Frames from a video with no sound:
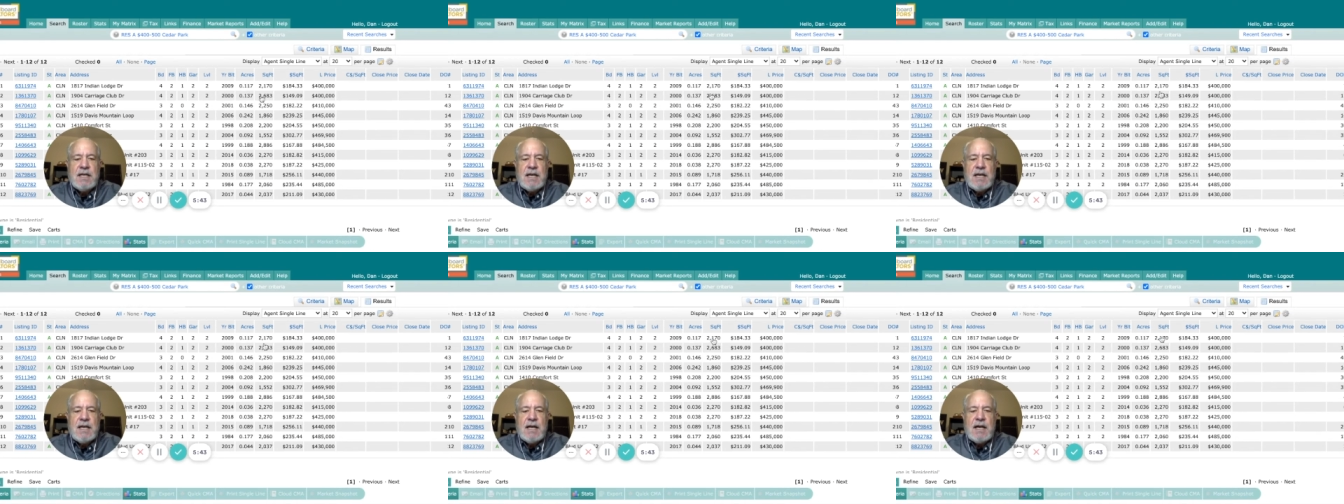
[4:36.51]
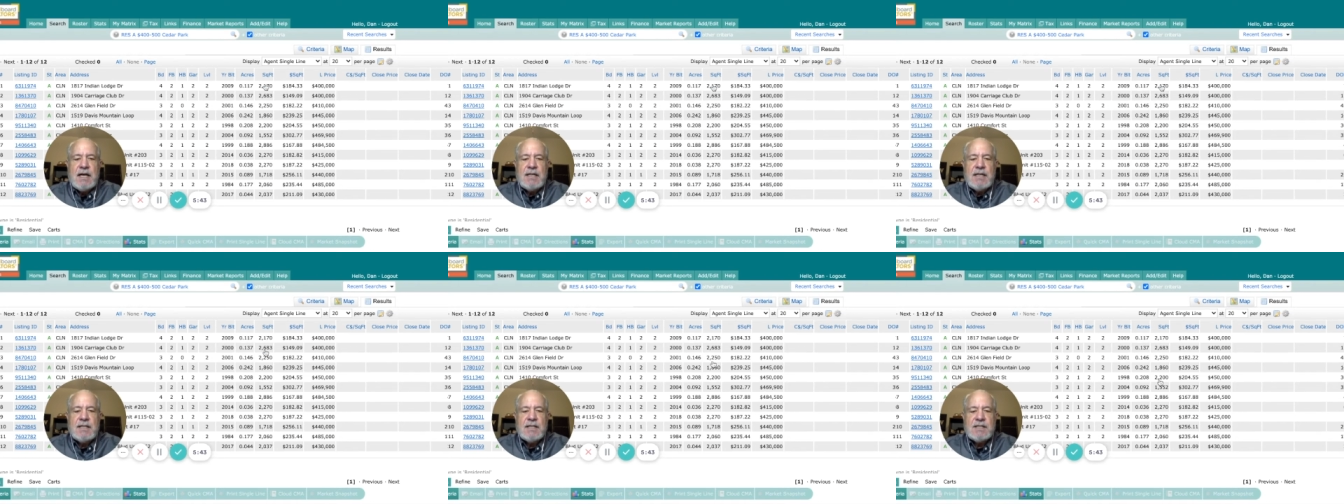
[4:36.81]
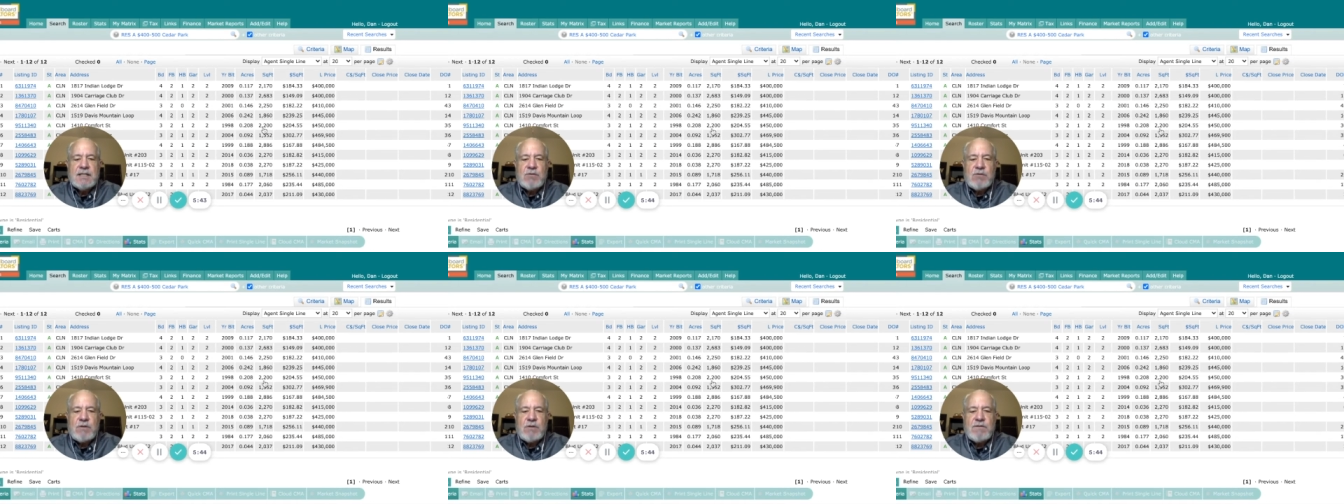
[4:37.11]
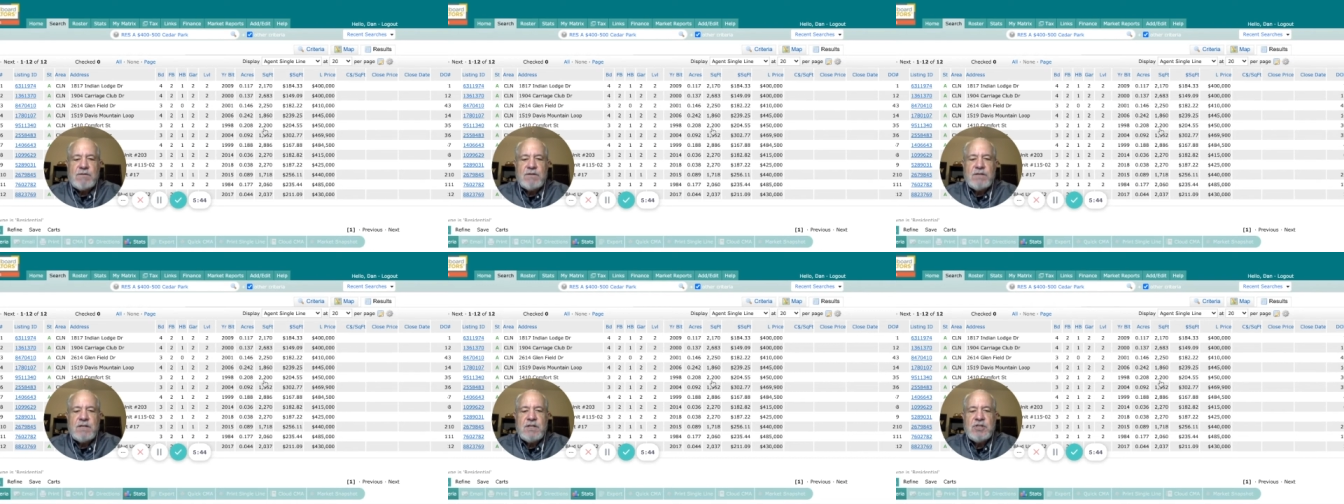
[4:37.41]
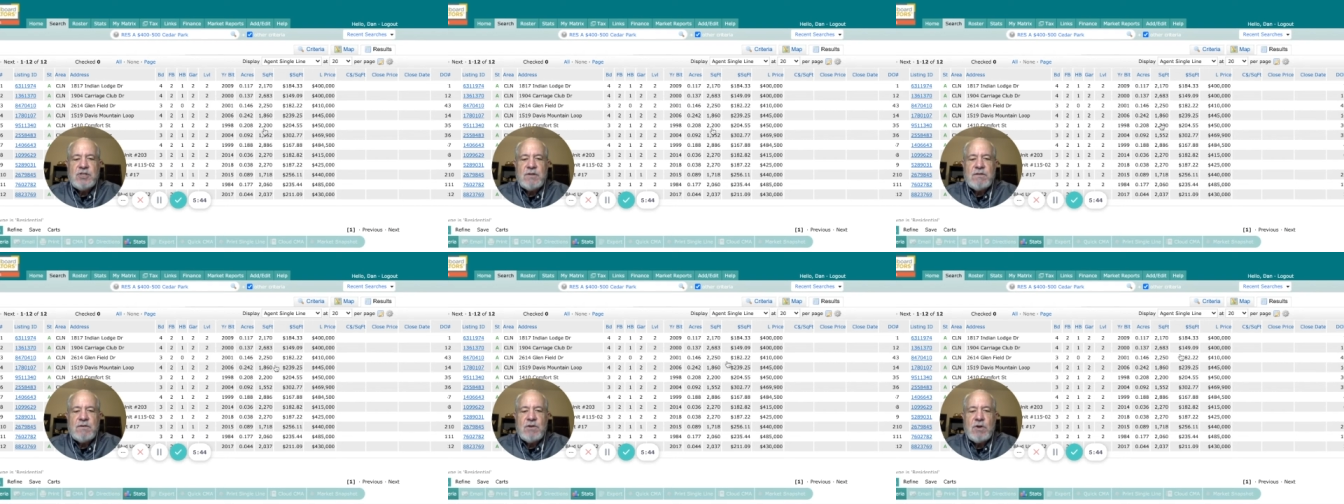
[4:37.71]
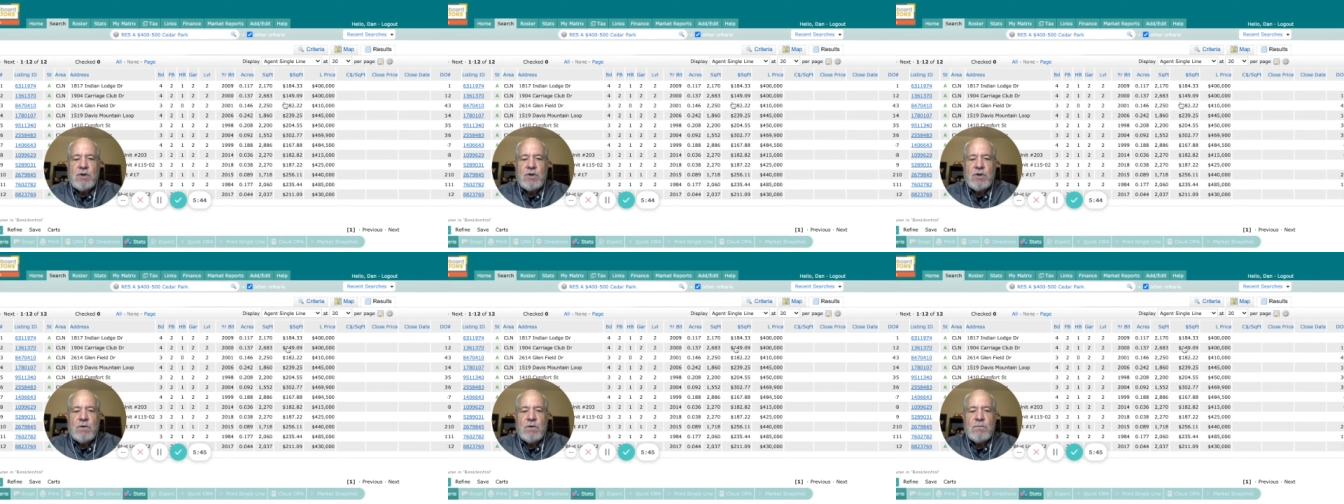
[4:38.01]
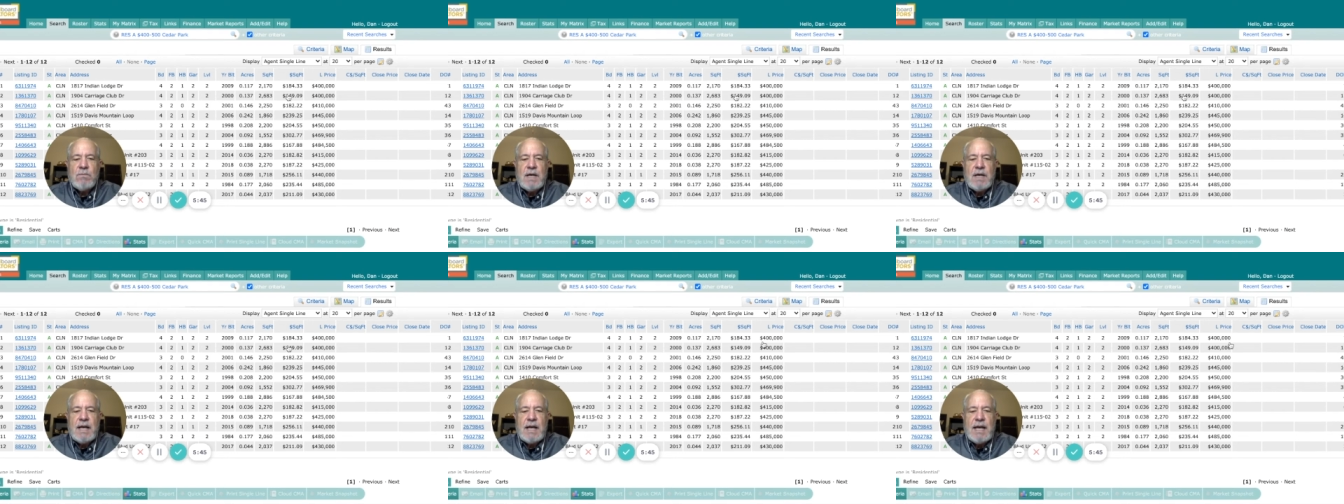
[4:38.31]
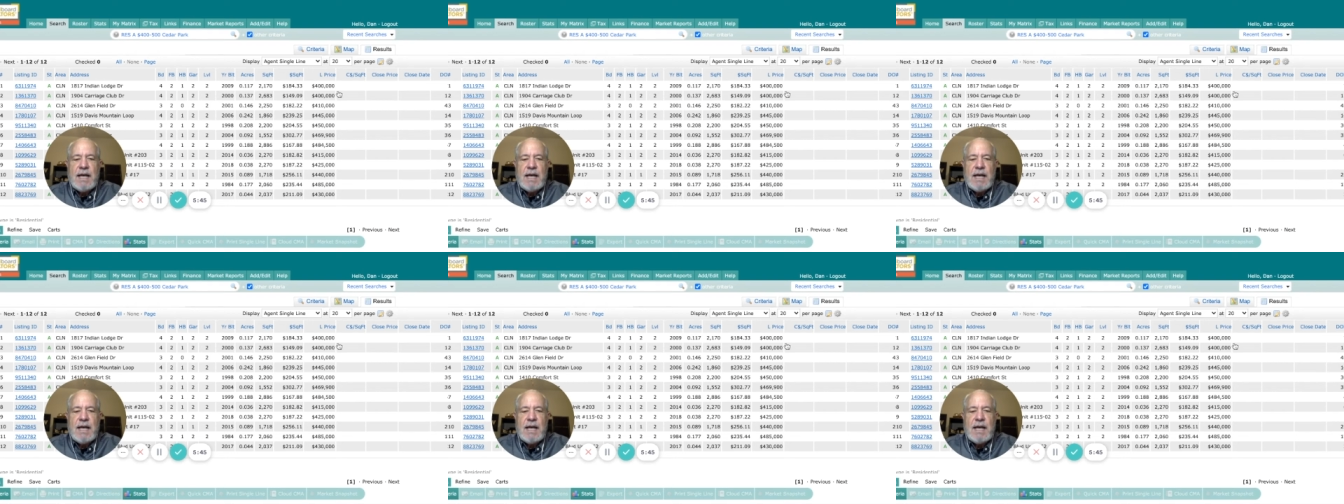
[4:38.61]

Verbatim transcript: uh, the square footage of the home